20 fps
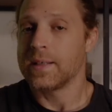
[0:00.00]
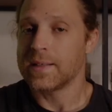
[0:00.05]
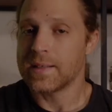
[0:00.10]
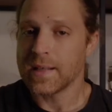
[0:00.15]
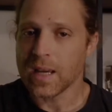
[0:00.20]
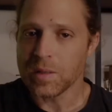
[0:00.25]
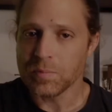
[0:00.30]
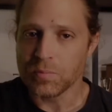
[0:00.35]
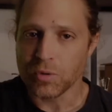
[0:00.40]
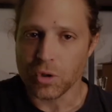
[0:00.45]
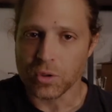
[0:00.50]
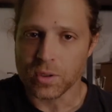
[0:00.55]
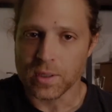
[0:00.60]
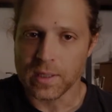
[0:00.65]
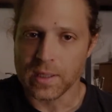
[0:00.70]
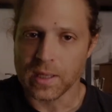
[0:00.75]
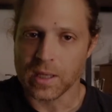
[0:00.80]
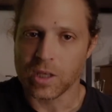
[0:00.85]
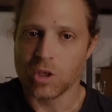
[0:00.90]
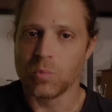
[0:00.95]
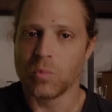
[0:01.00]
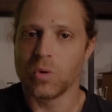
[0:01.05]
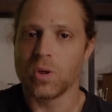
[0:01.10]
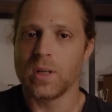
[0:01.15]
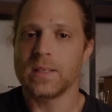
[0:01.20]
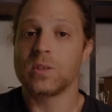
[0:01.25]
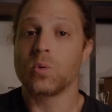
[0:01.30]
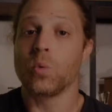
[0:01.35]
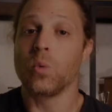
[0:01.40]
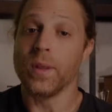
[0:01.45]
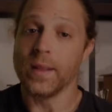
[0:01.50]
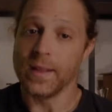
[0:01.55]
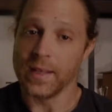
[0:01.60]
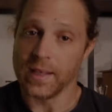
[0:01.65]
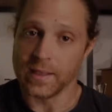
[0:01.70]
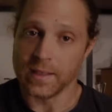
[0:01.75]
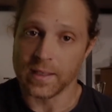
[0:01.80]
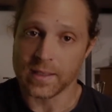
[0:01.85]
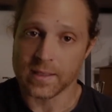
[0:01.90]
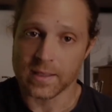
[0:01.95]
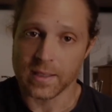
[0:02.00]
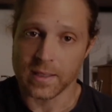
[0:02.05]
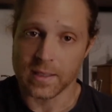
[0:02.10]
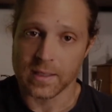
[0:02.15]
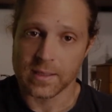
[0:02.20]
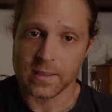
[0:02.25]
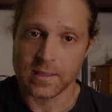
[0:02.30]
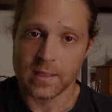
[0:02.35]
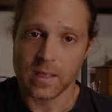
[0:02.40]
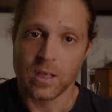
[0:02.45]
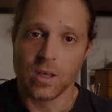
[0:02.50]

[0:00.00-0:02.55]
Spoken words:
second protein accumulates within the cells,